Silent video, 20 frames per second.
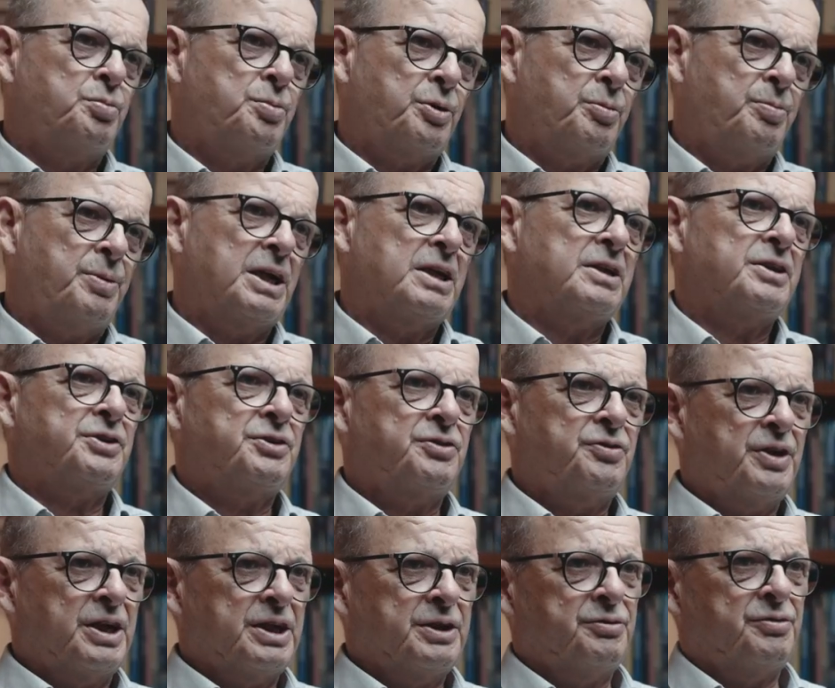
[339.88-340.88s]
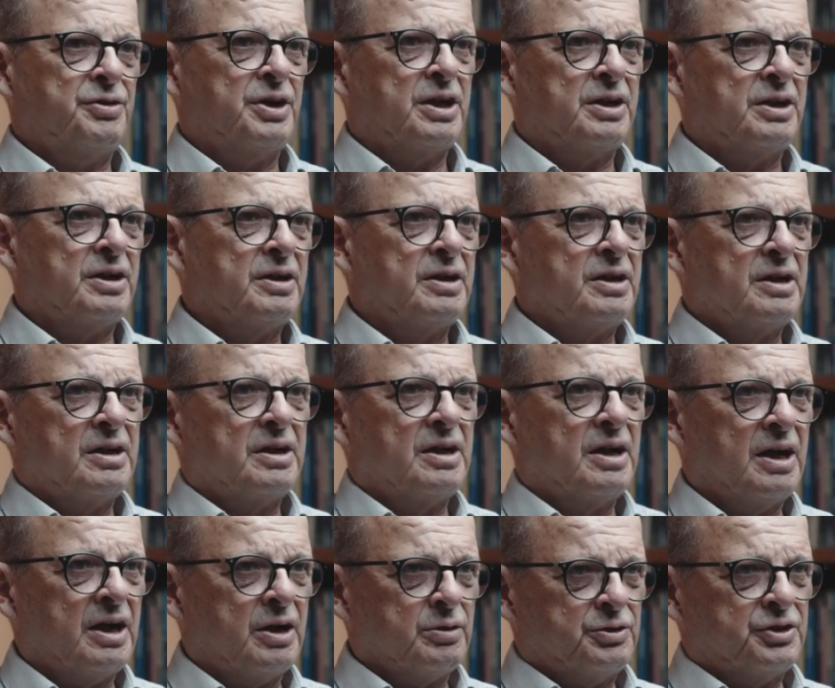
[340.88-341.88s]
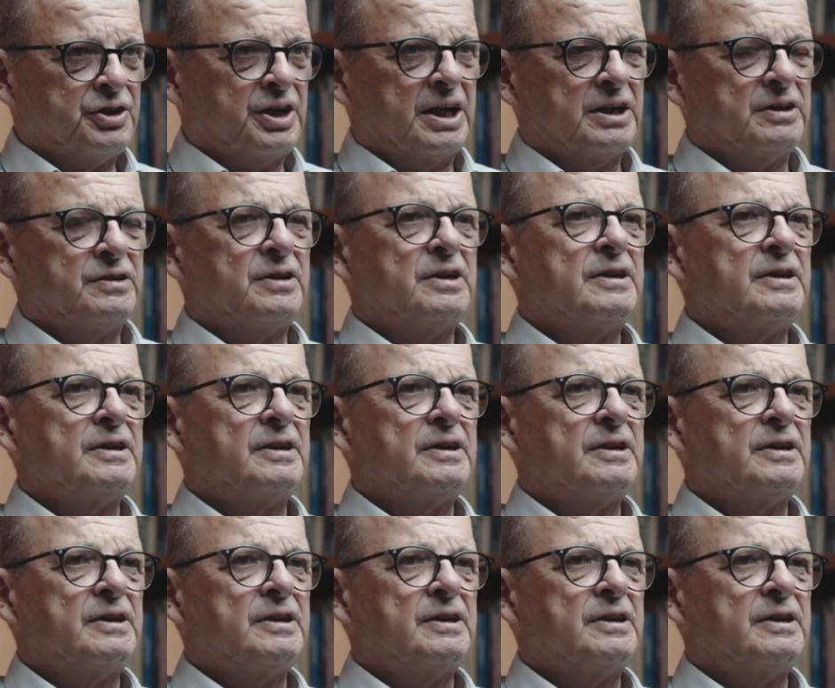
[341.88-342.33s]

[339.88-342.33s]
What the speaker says: propellers very far outside.